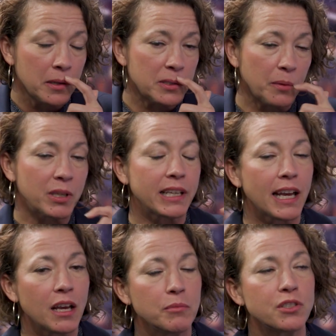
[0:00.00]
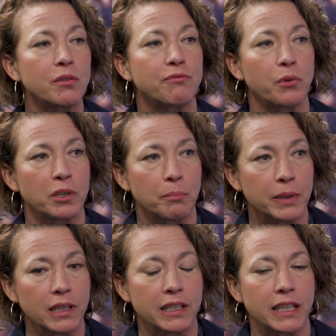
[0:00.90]
So when it comes to
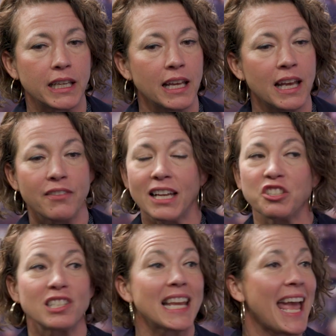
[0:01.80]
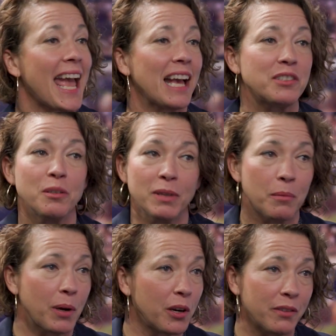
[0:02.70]
affordability, that just has to be
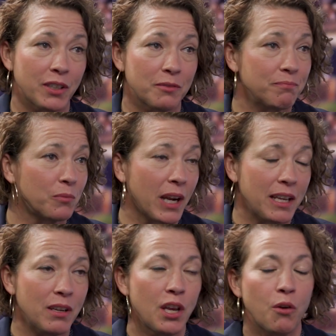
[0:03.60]
a part of it, right?